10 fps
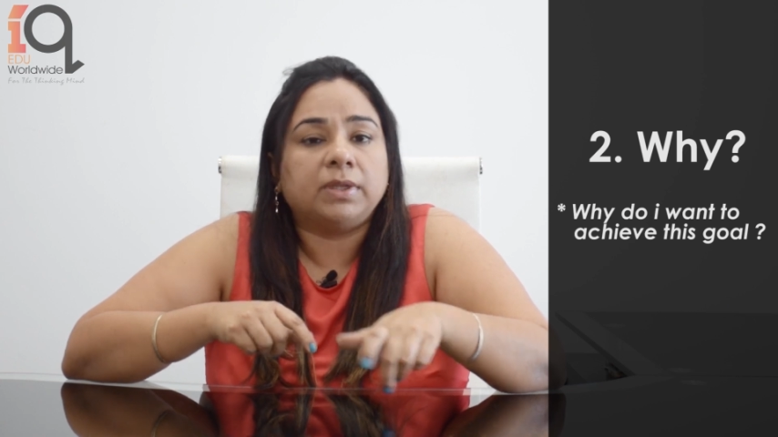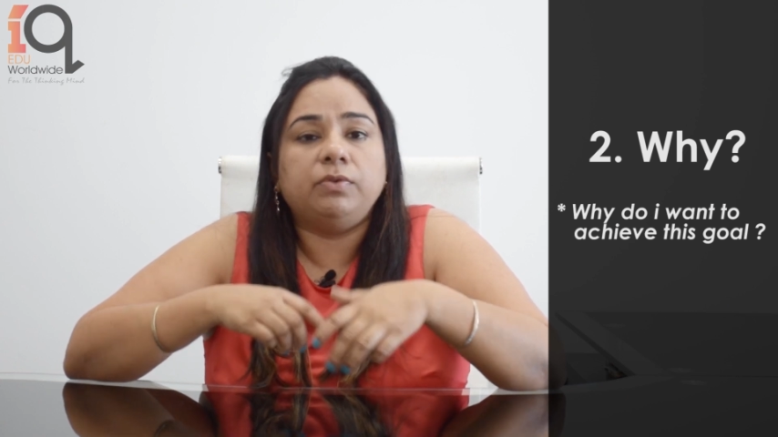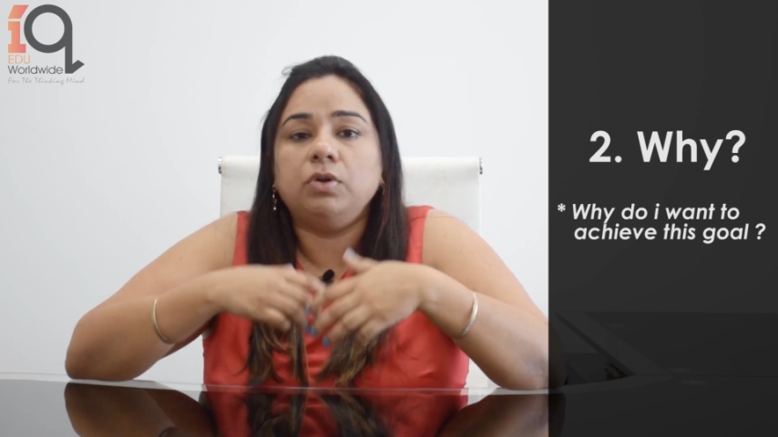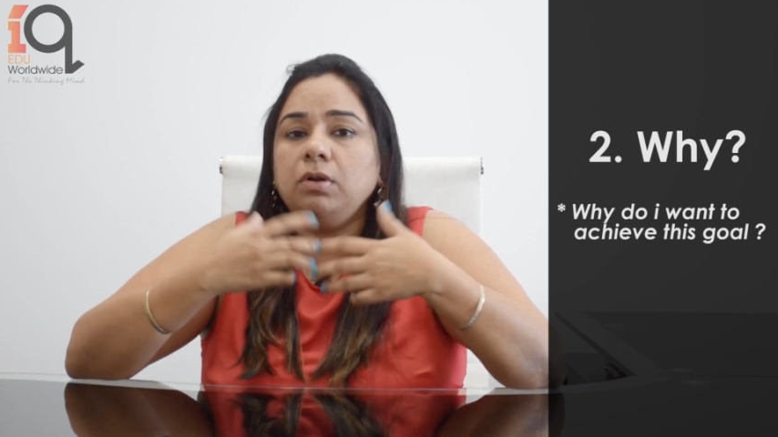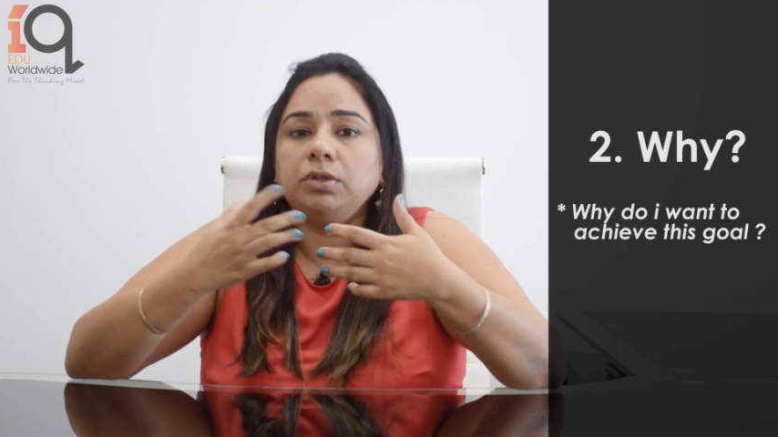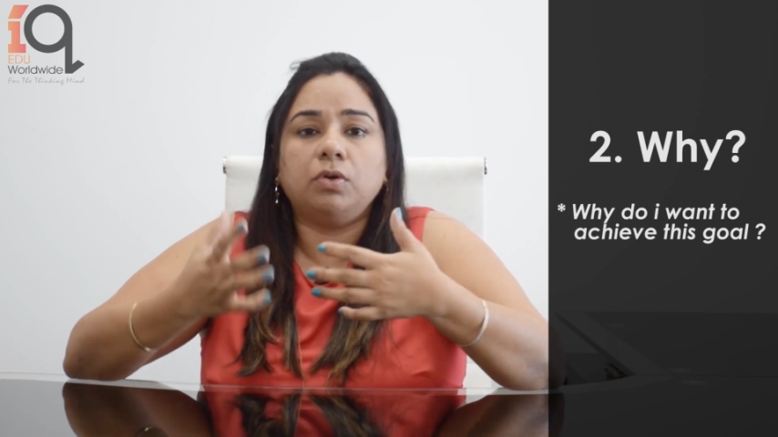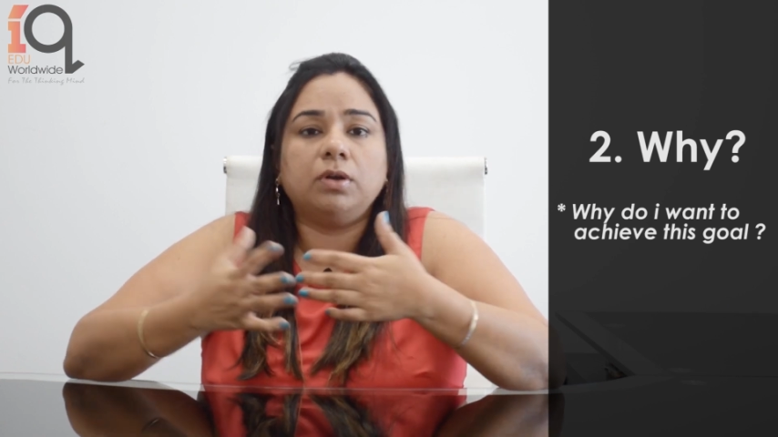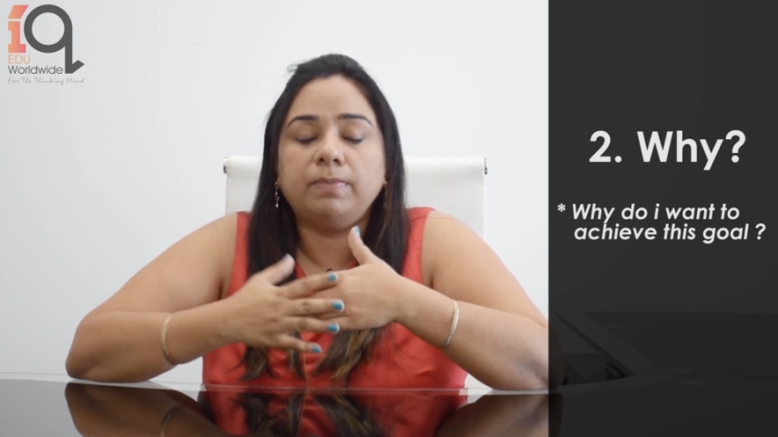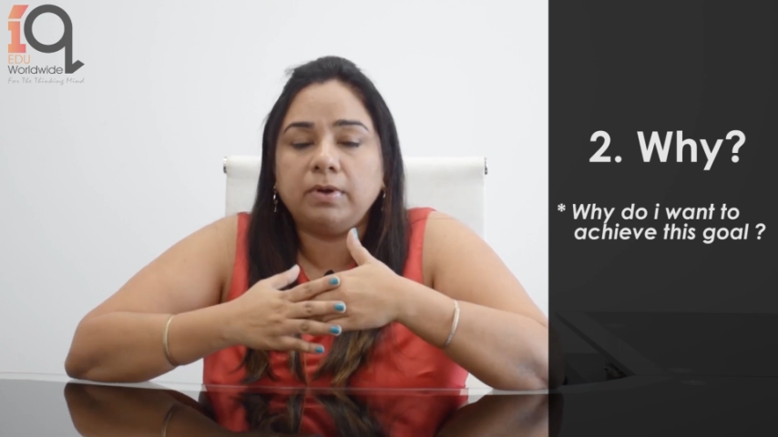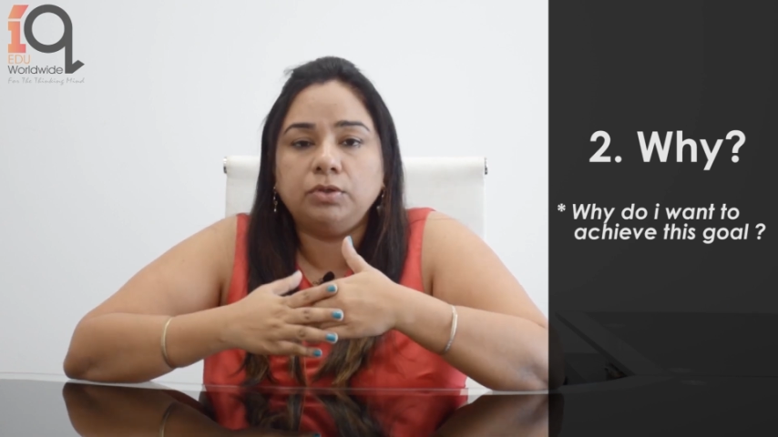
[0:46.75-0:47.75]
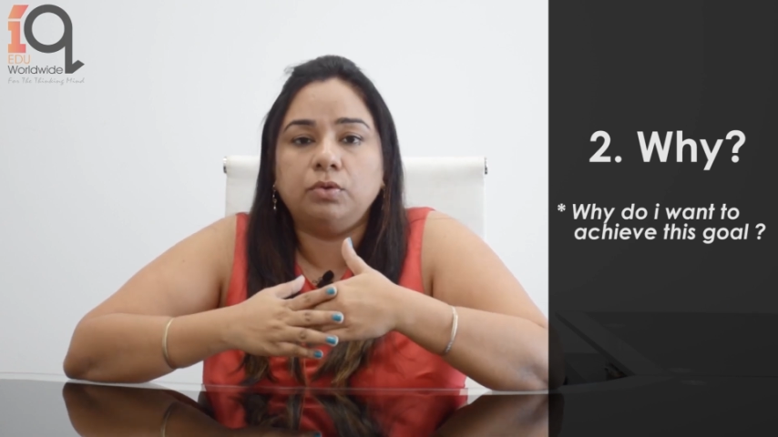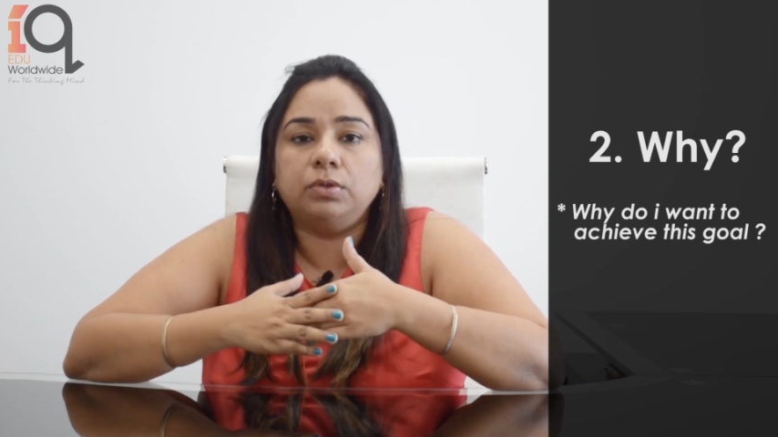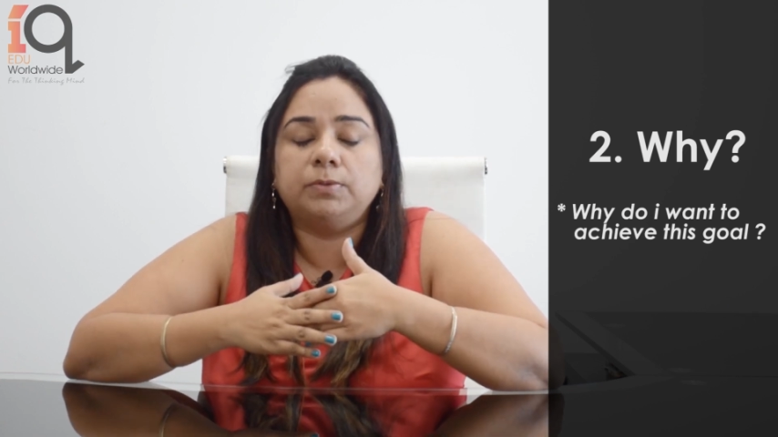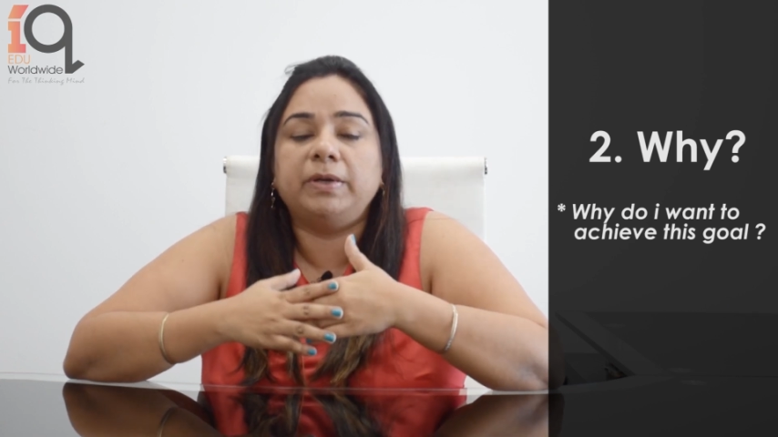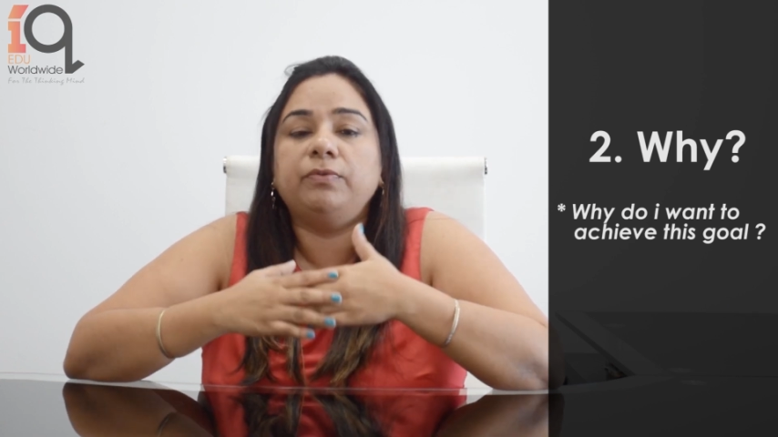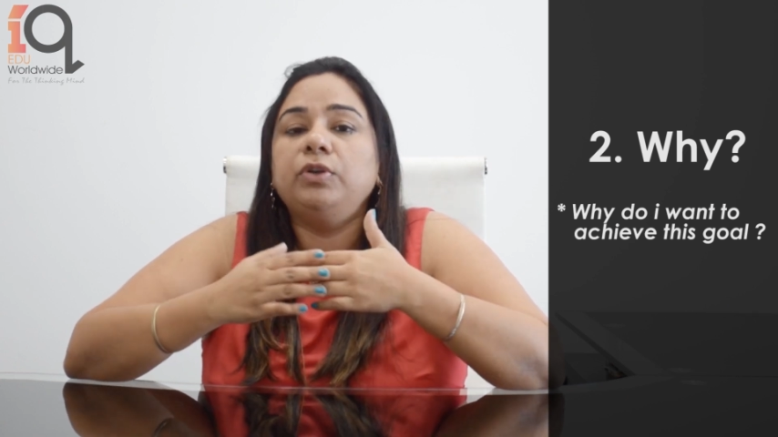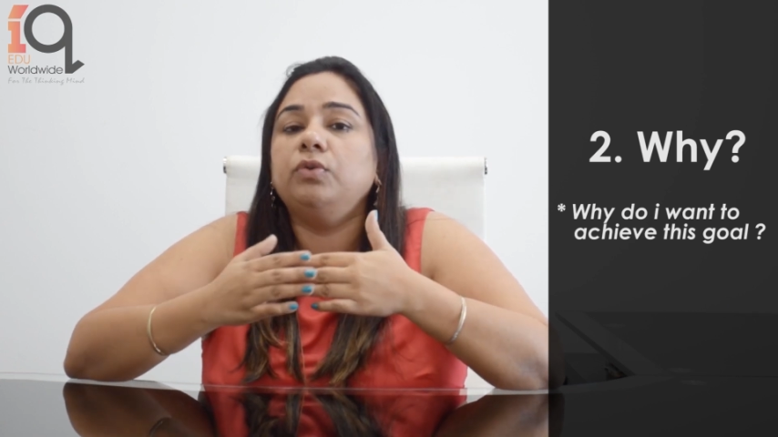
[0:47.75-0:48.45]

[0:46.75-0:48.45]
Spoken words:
We all talk about goals, but we